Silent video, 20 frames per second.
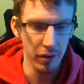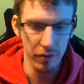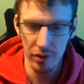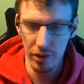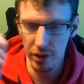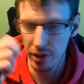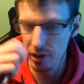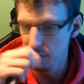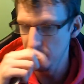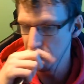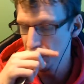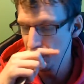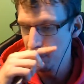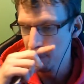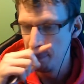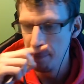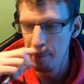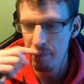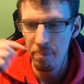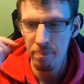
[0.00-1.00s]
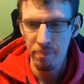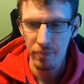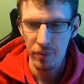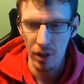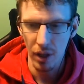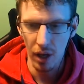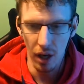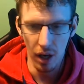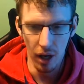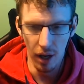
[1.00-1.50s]
until
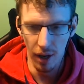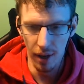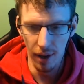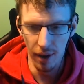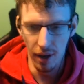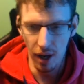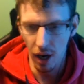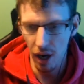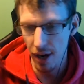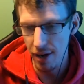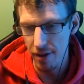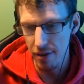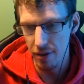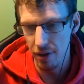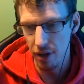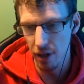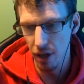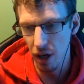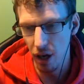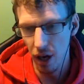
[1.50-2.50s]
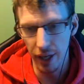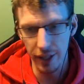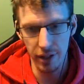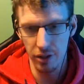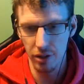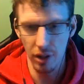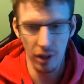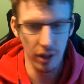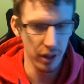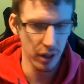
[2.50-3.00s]
either I
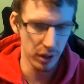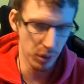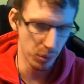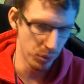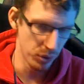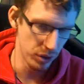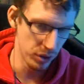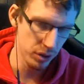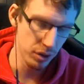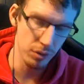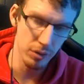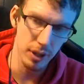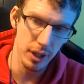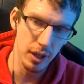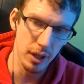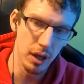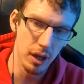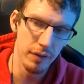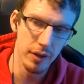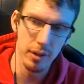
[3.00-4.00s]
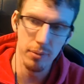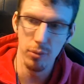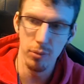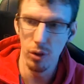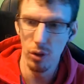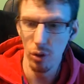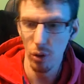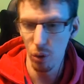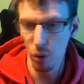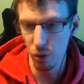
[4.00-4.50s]
decide I don't want to do D-Live
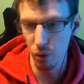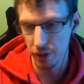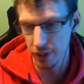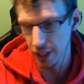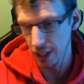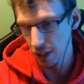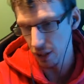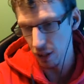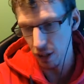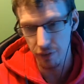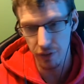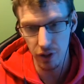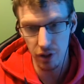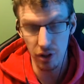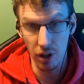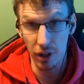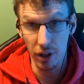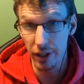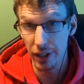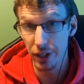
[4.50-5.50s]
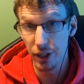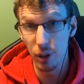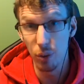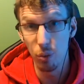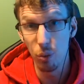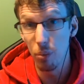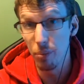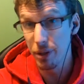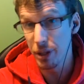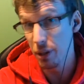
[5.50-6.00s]
anymore, or D-Live decide they don't
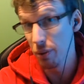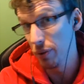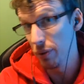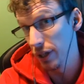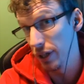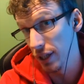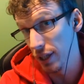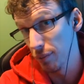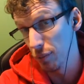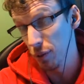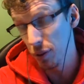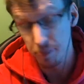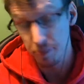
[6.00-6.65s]
want me doing it anymore.